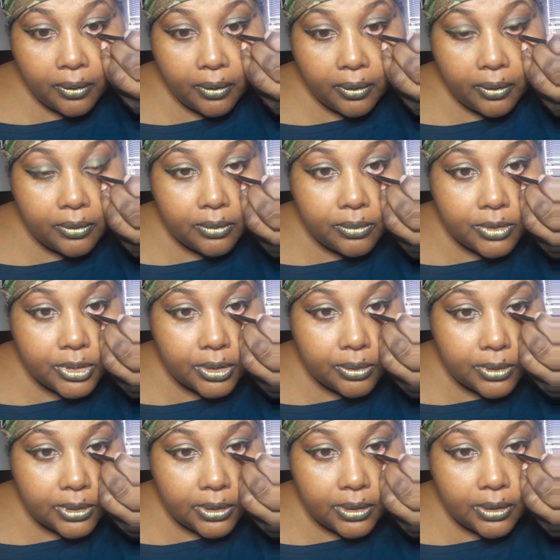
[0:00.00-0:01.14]
and you shall
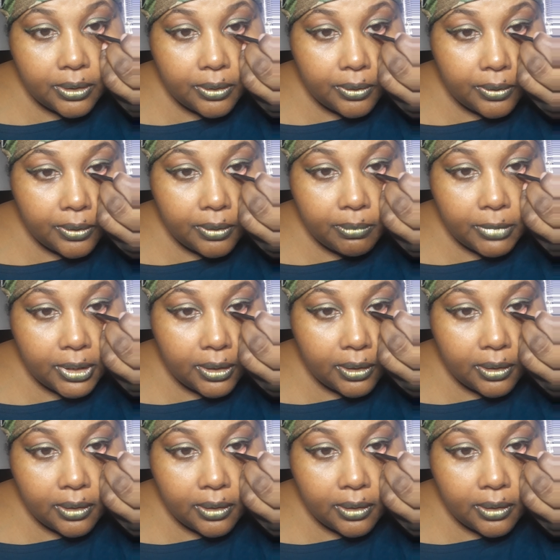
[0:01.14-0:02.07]
see here in a minute.